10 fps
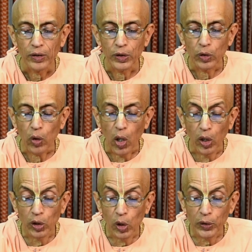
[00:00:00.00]
You,
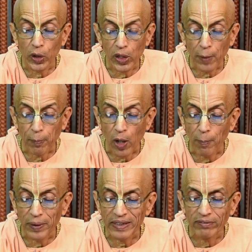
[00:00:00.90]
although you are not
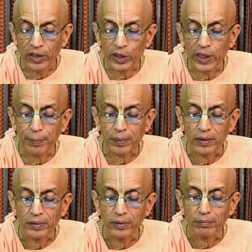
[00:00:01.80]
properly
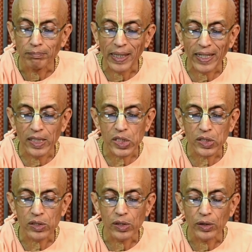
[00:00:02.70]
worshipped by
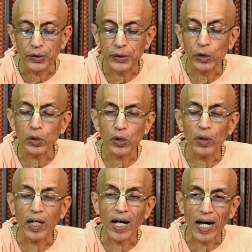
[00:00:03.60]
us due
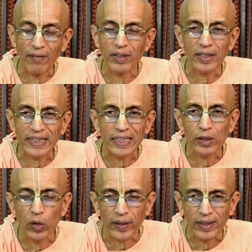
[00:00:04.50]
to our
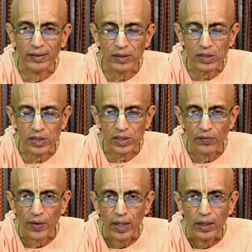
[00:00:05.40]
ignorance,
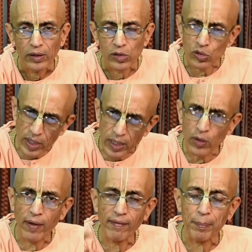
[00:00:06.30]
still
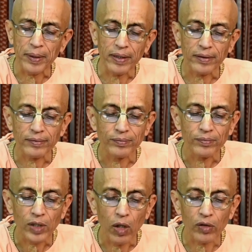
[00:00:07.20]
you have appeared
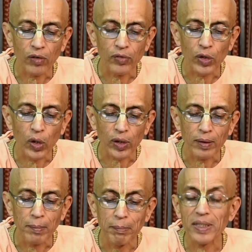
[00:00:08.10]
out of
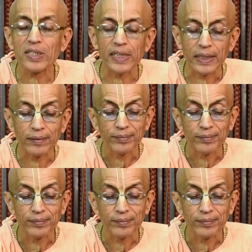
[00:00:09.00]
your mercy.